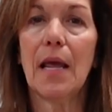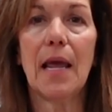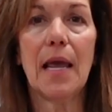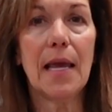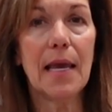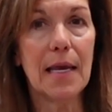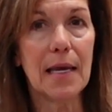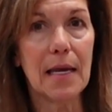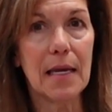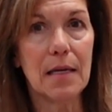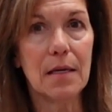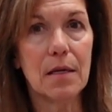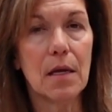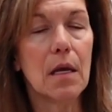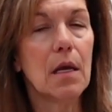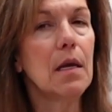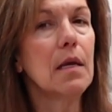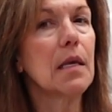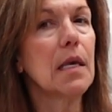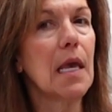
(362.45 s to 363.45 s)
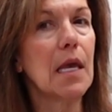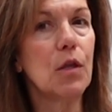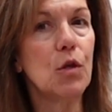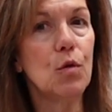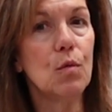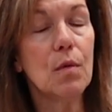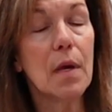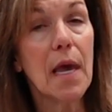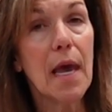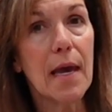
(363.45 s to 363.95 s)
And can
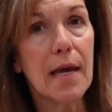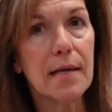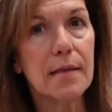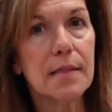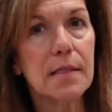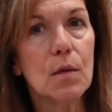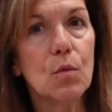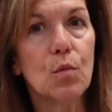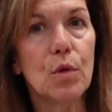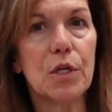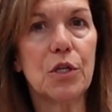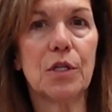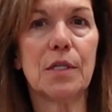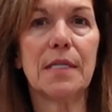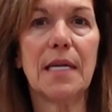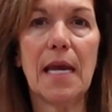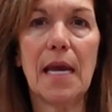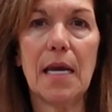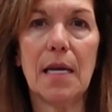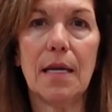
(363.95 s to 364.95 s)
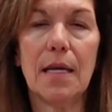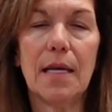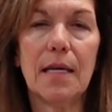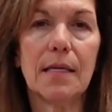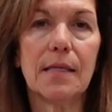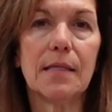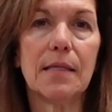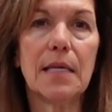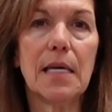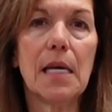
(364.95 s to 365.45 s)
you guess which state
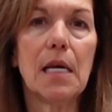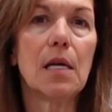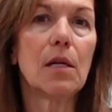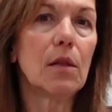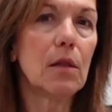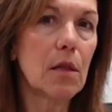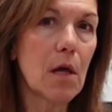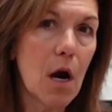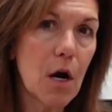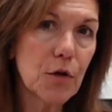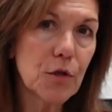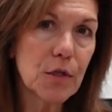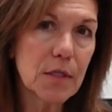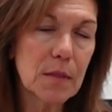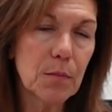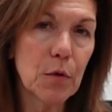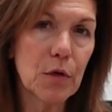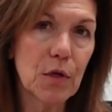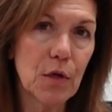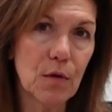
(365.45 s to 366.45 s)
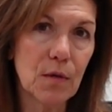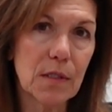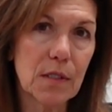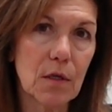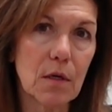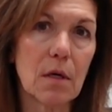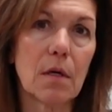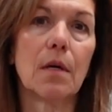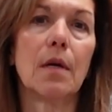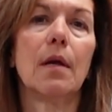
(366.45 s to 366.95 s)
is the largest
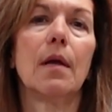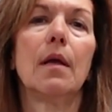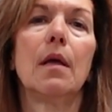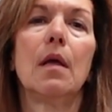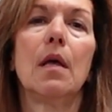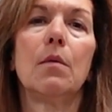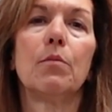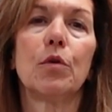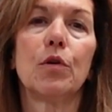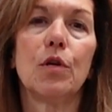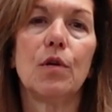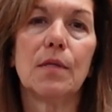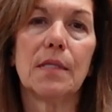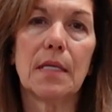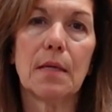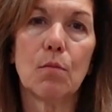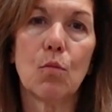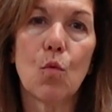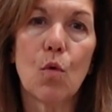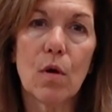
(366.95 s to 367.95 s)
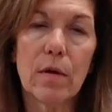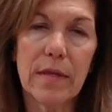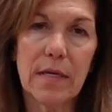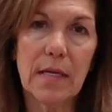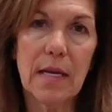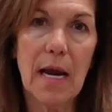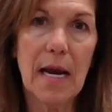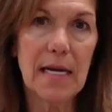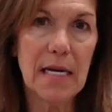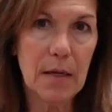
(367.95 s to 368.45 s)
producer, producing more
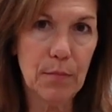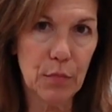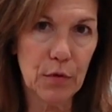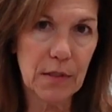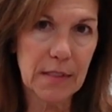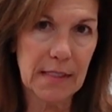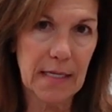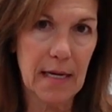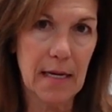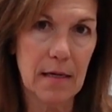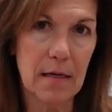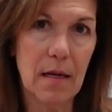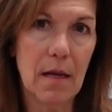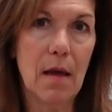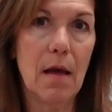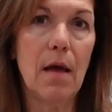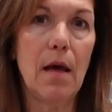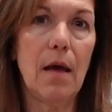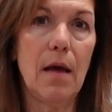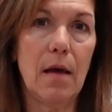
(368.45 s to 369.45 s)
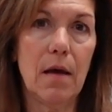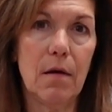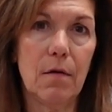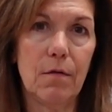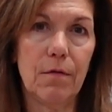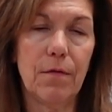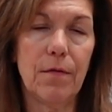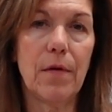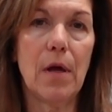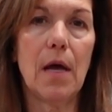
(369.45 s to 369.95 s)
than 90%
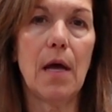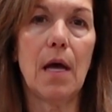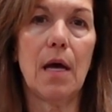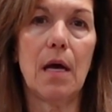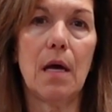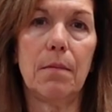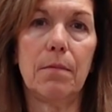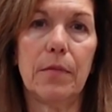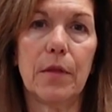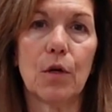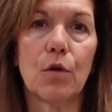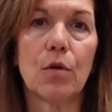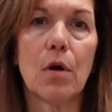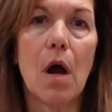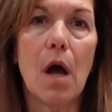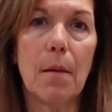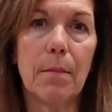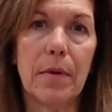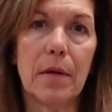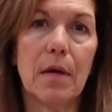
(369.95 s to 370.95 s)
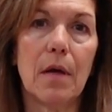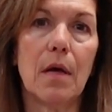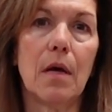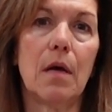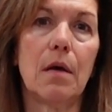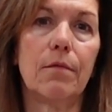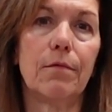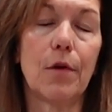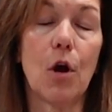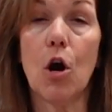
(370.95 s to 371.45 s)
of the crop
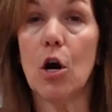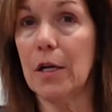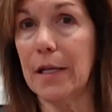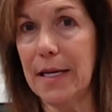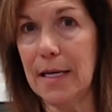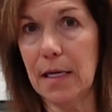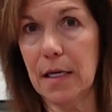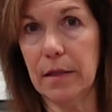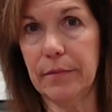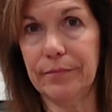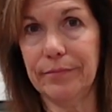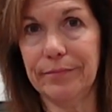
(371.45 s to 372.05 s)
of garlic?